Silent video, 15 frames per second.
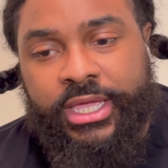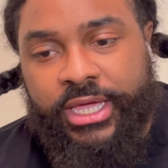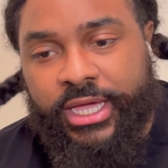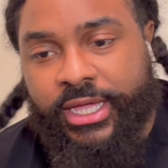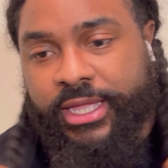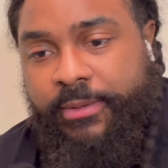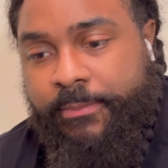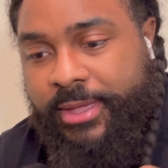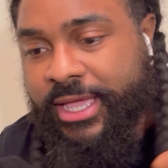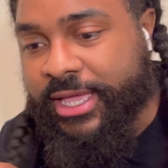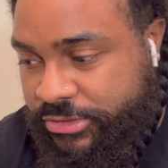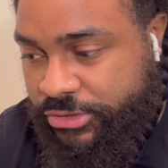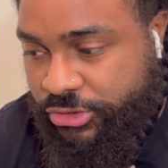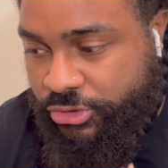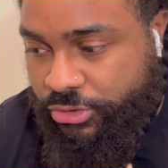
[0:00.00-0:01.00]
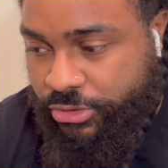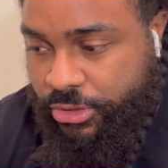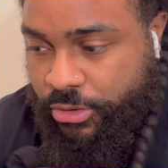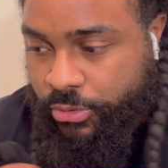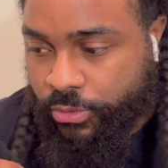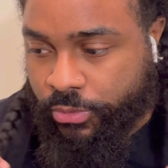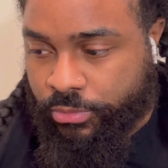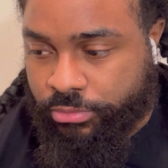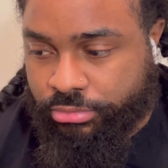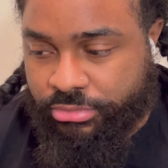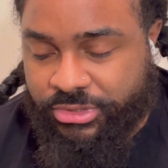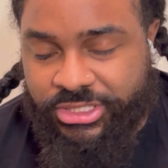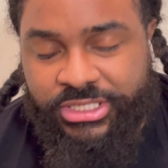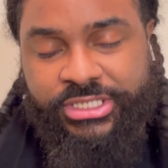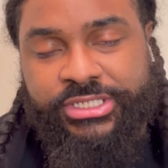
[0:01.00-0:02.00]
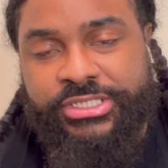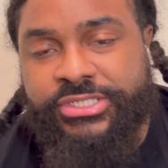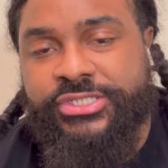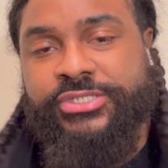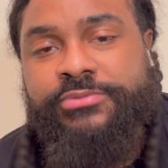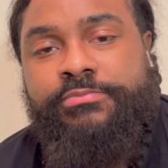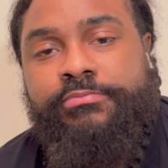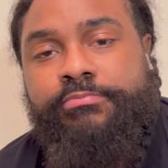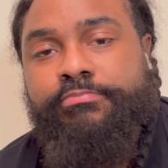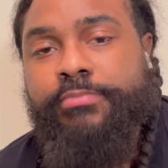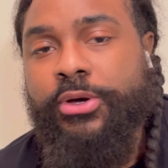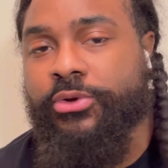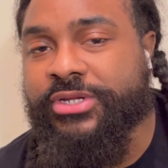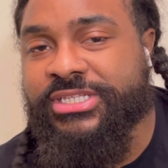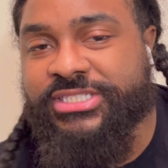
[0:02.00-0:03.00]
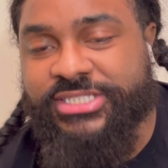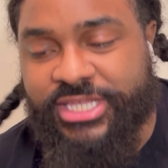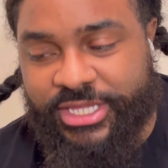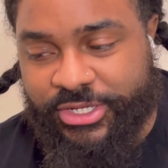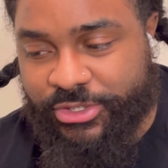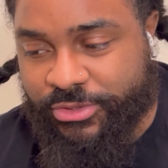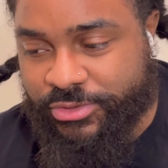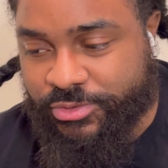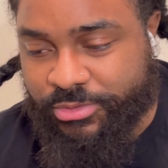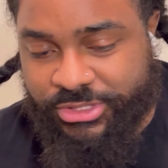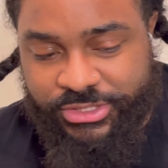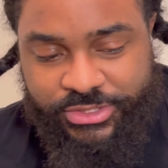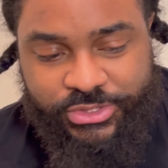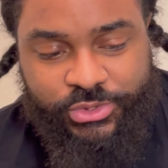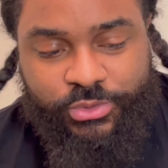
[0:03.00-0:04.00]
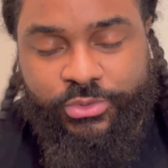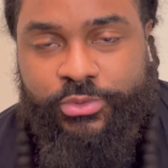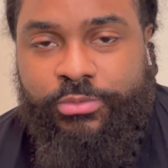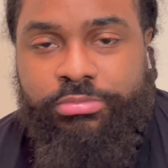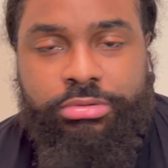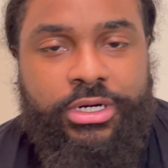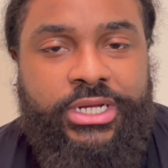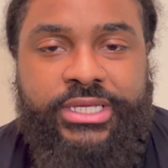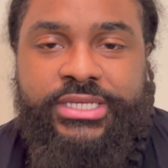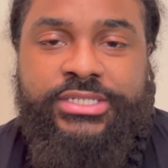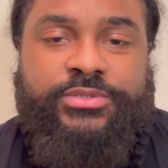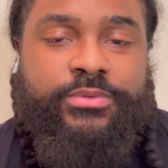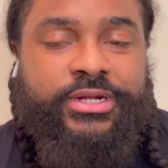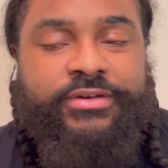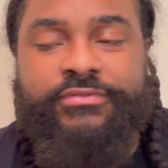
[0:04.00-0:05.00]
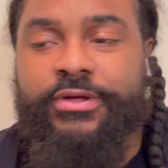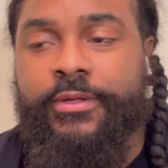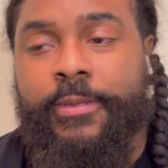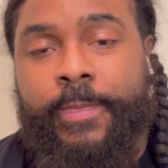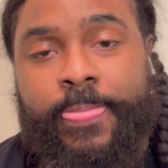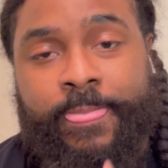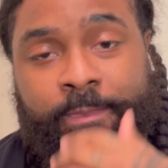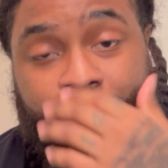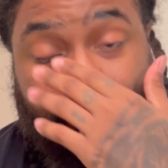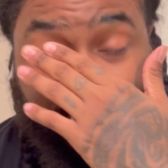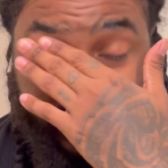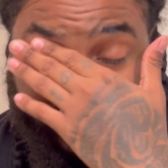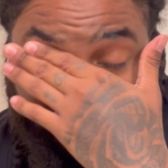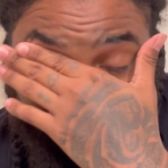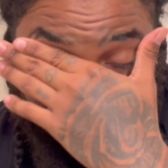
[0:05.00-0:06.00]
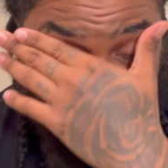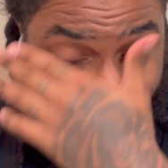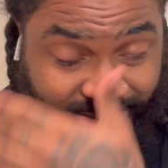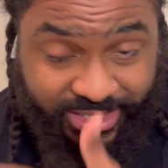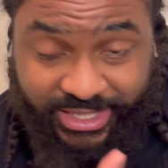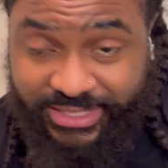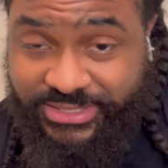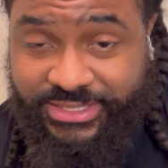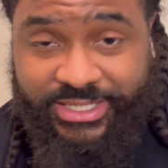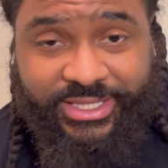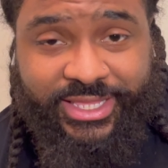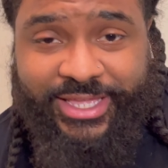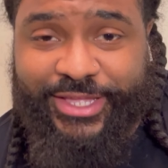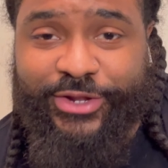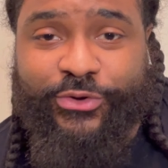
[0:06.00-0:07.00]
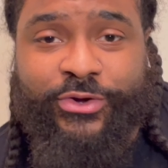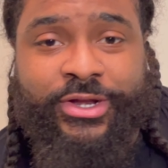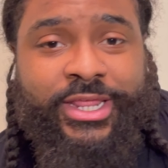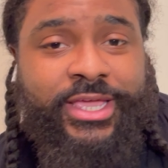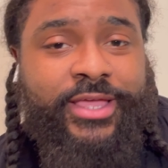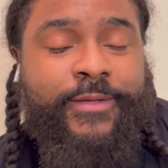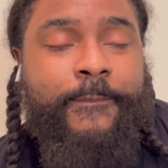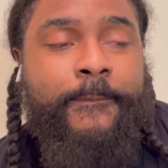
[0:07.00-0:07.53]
I got mine, in these ponytails with the two braids, whatever. But that's neither here nor there.